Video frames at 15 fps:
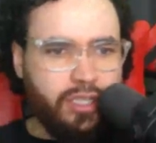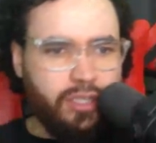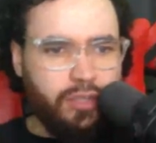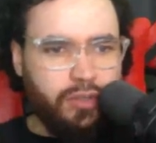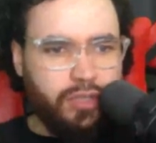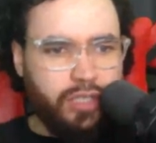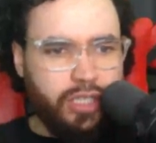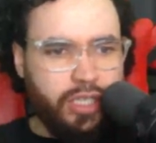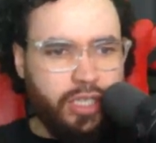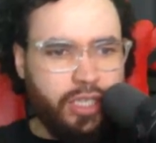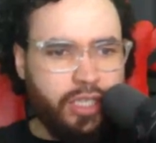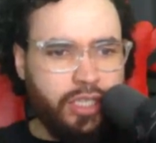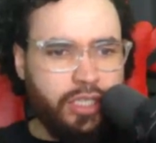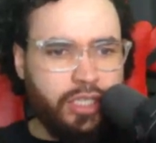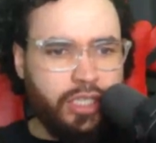
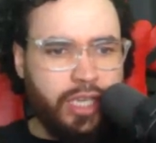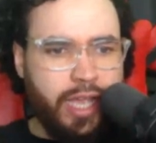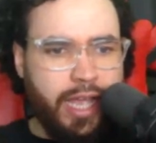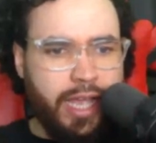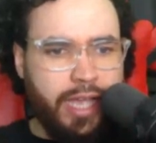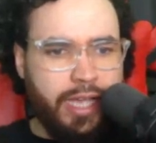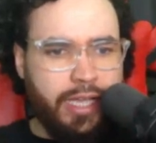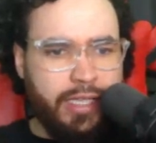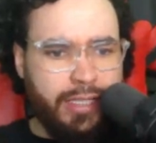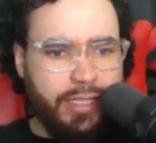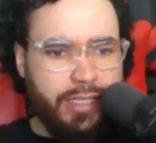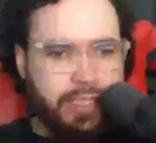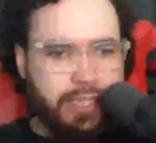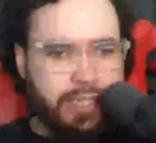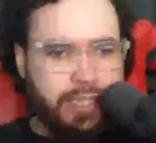usage and